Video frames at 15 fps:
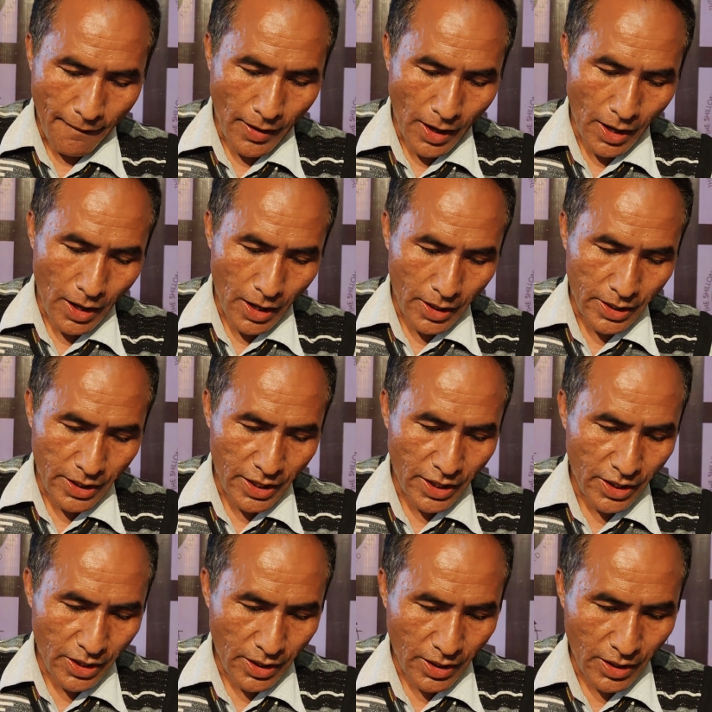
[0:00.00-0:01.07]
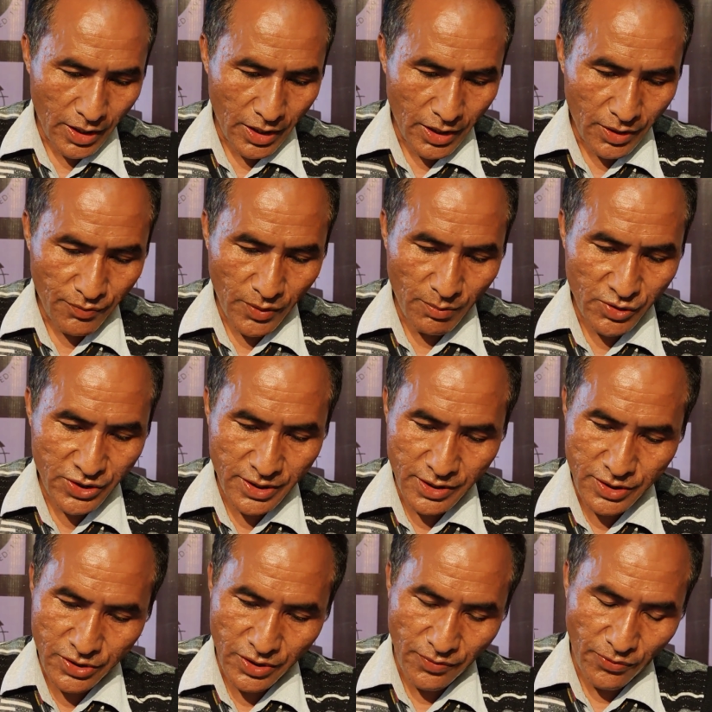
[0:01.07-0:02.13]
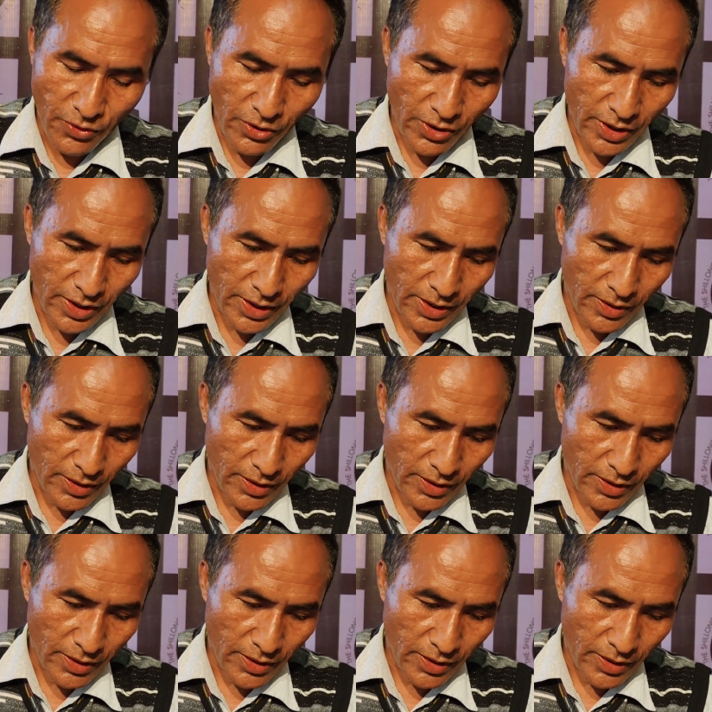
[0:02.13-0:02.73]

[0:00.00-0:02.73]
the information sought for